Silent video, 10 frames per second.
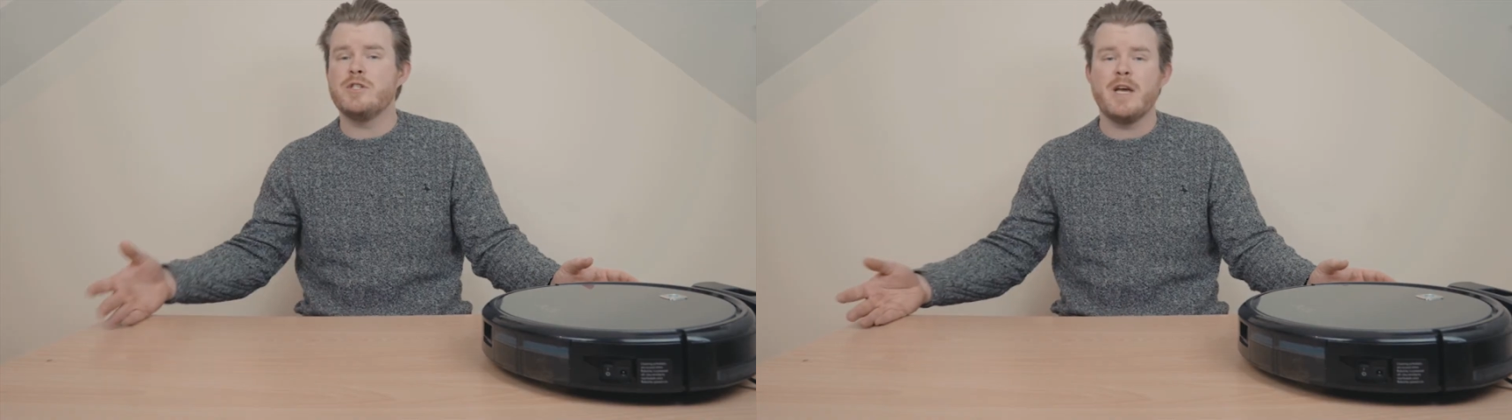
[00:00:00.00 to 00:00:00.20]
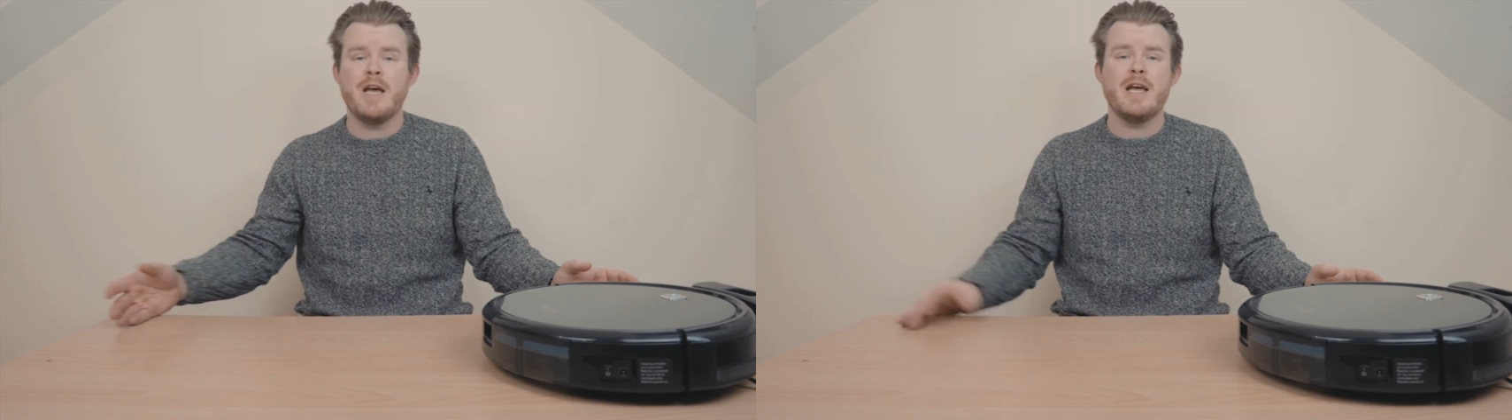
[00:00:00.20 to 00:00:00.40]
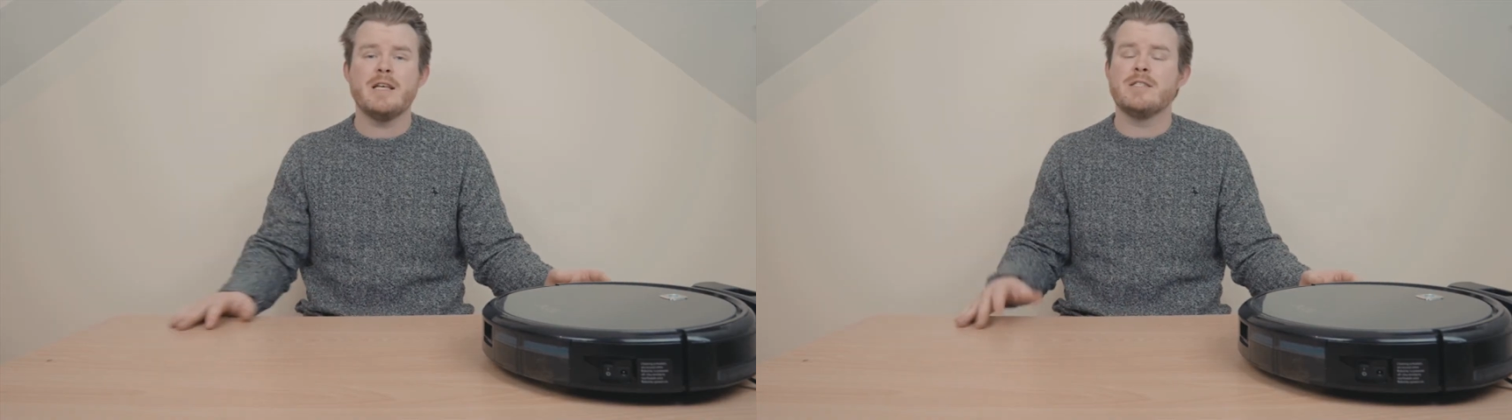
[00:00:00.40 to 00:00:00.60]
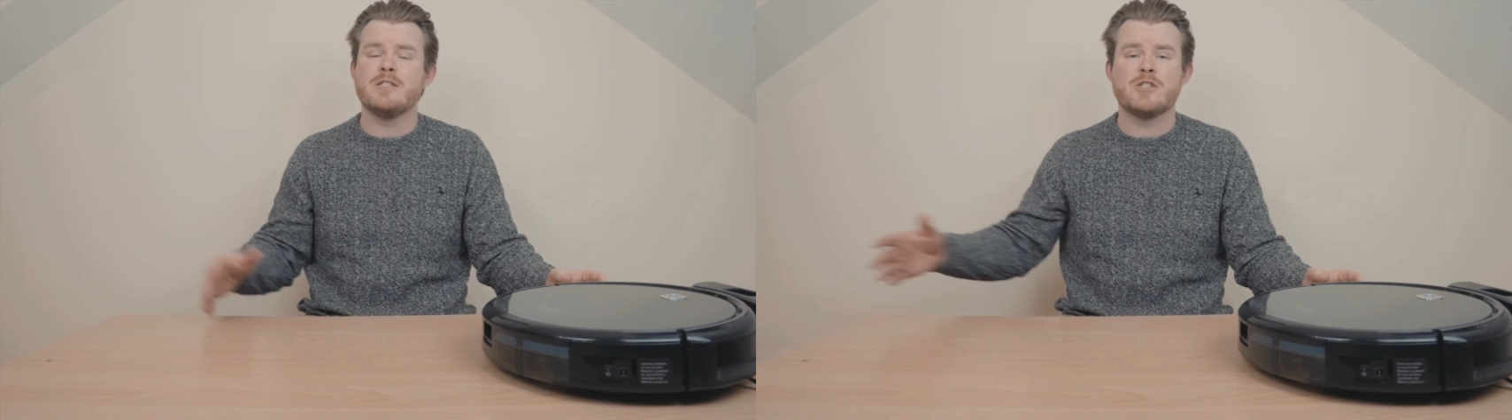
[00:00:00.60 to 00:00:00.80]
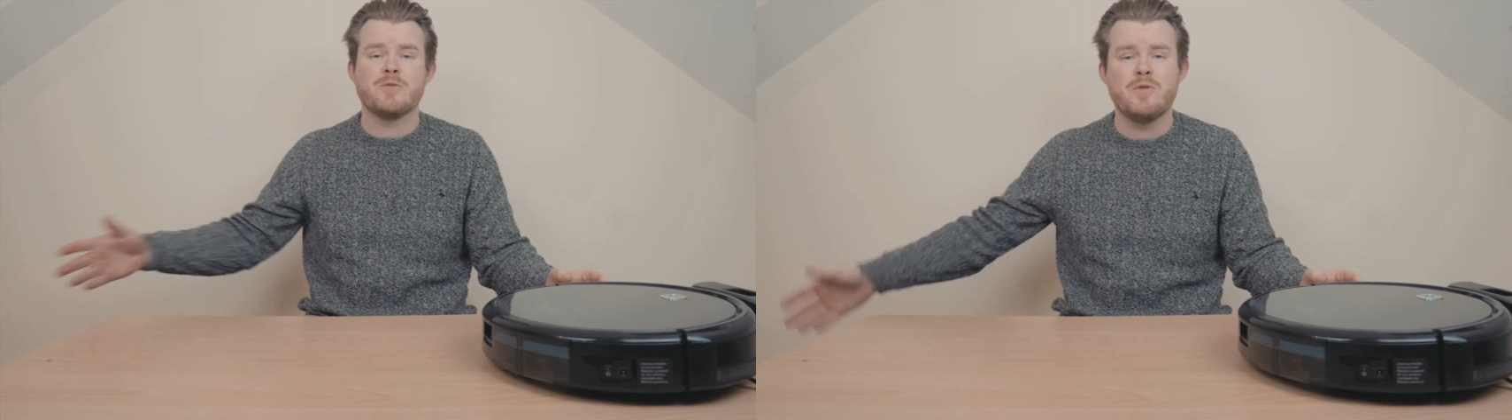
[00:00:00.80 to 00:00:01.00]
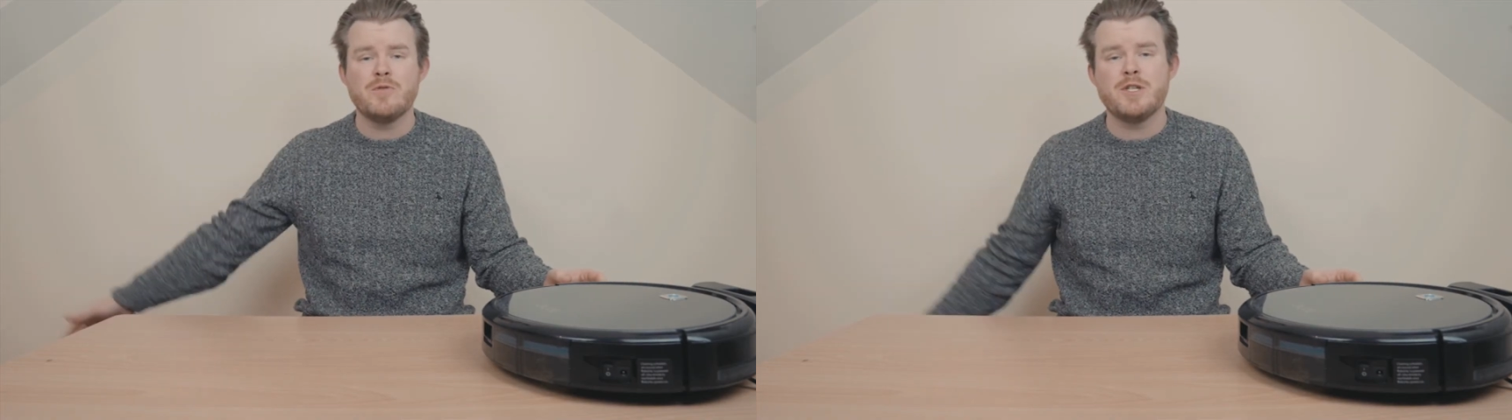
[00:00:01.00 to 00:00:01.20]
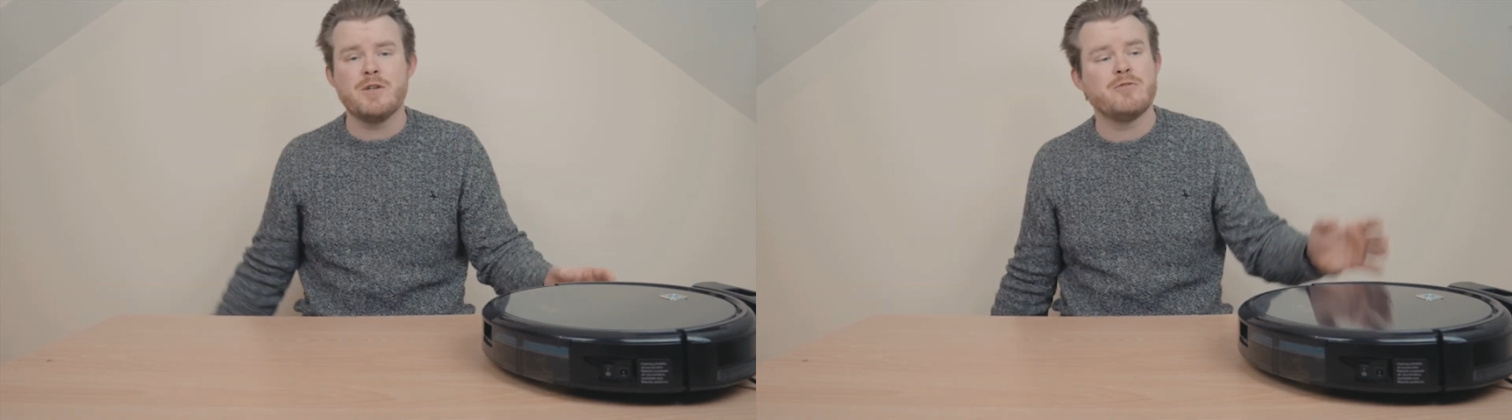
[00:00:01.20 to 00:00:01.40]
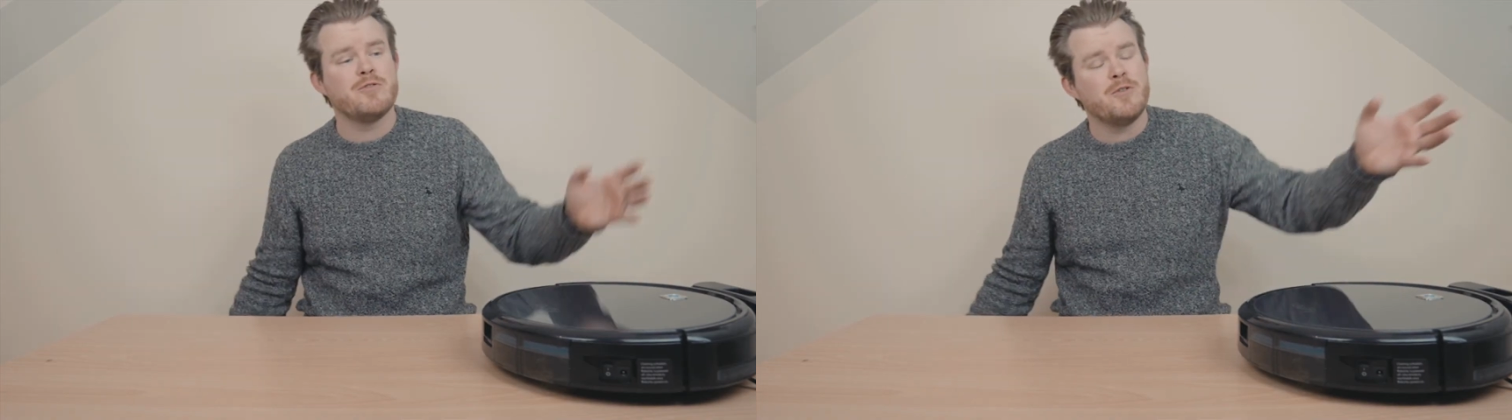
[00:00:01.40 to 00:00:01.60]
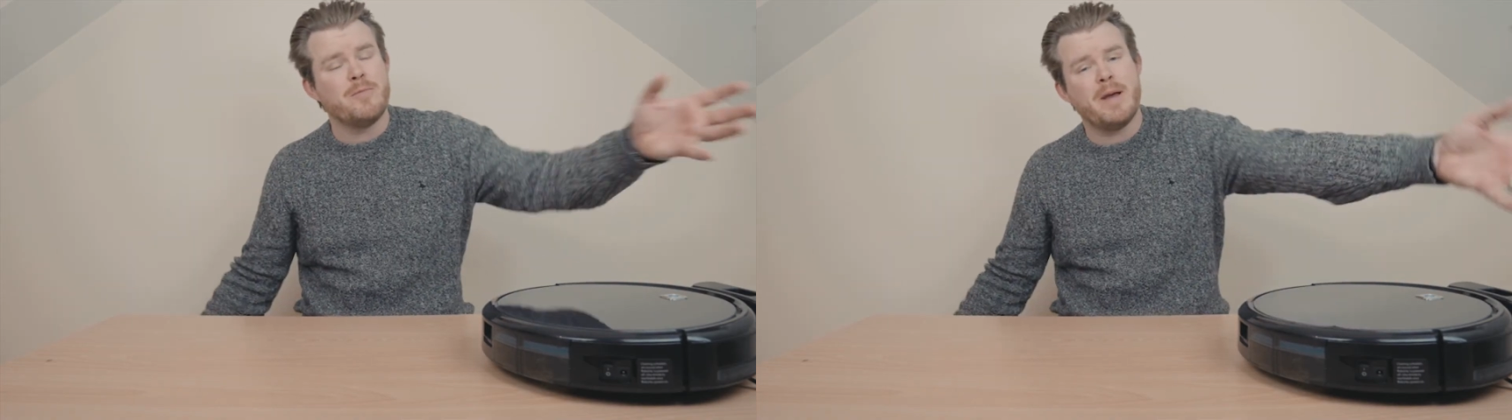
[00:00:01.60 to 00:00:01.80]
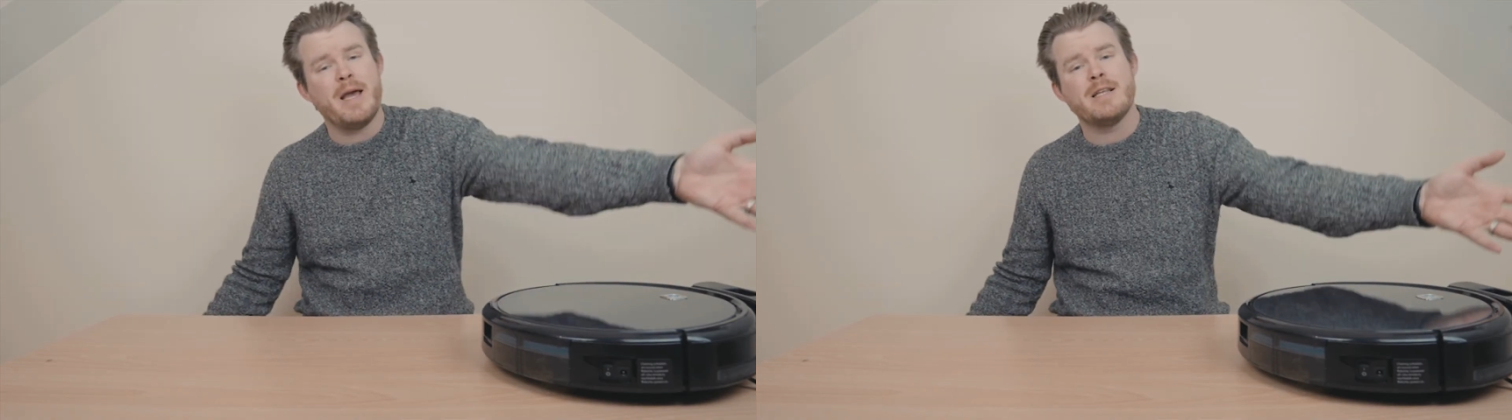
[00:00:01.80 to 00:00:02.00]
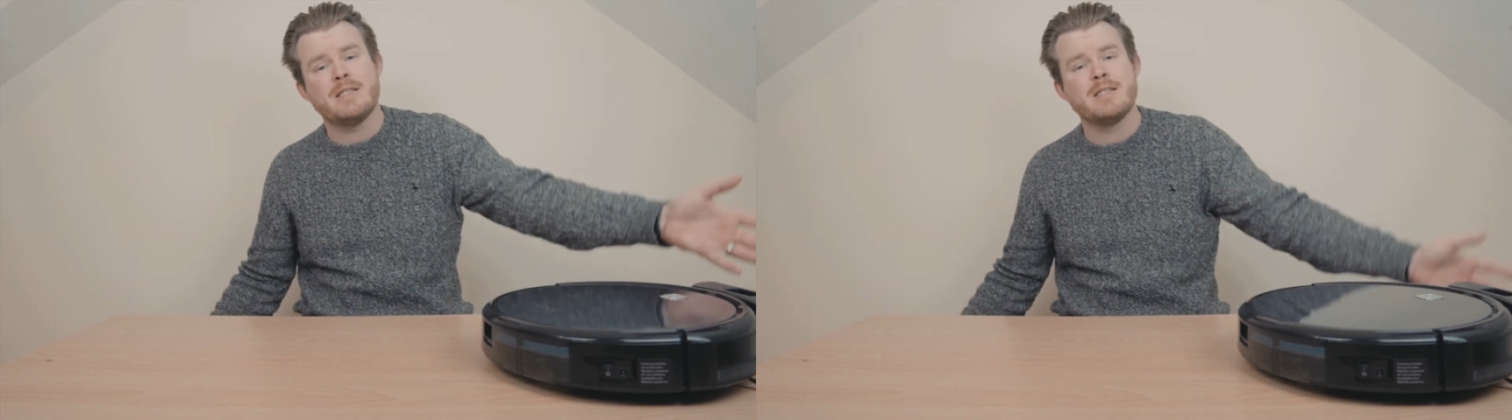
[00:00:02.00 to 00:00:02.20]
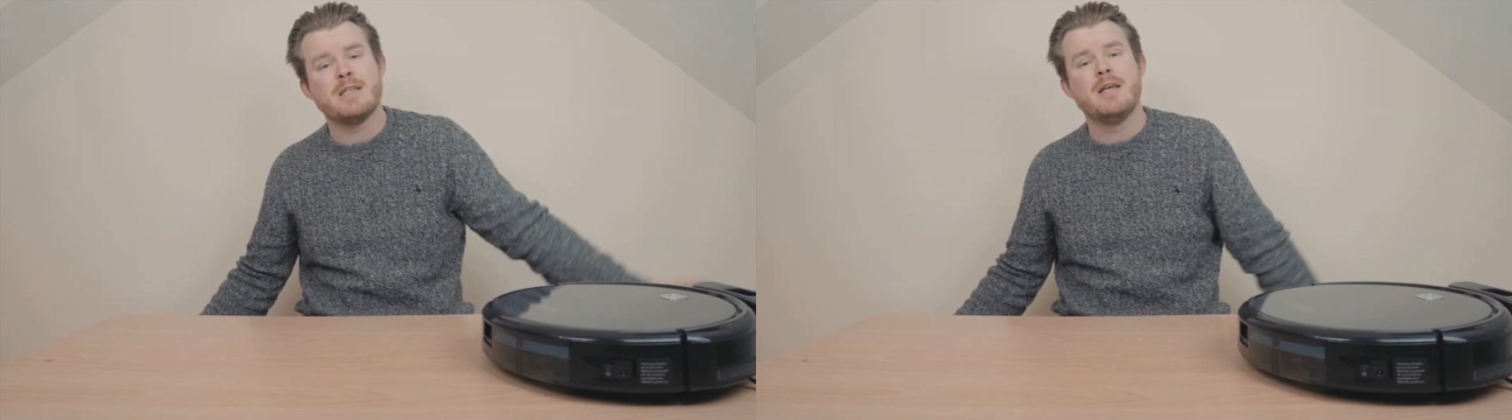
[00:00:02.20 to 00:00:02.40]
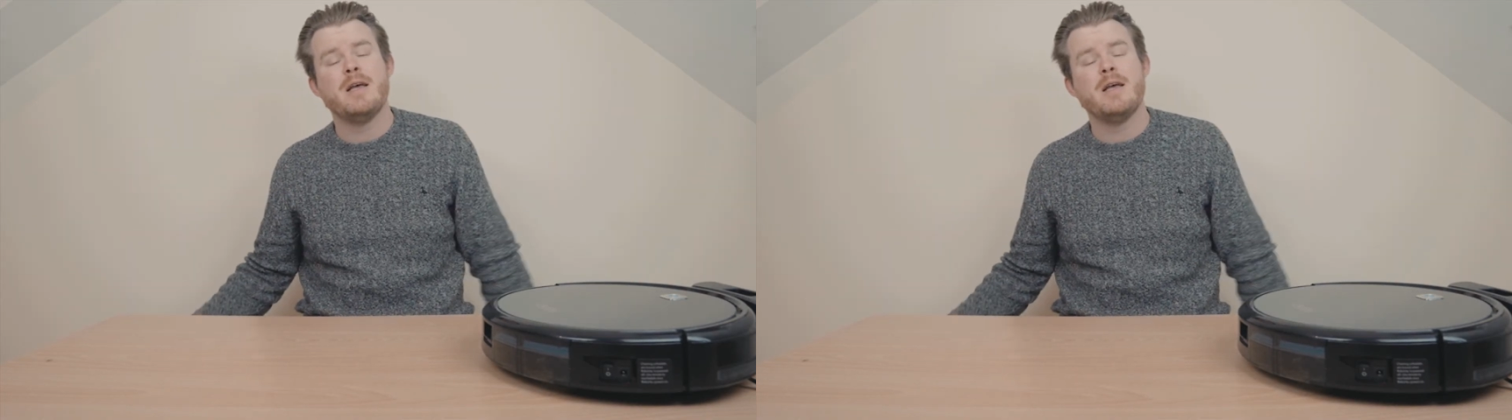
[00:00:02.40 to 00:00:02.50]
chairs, small children or pets,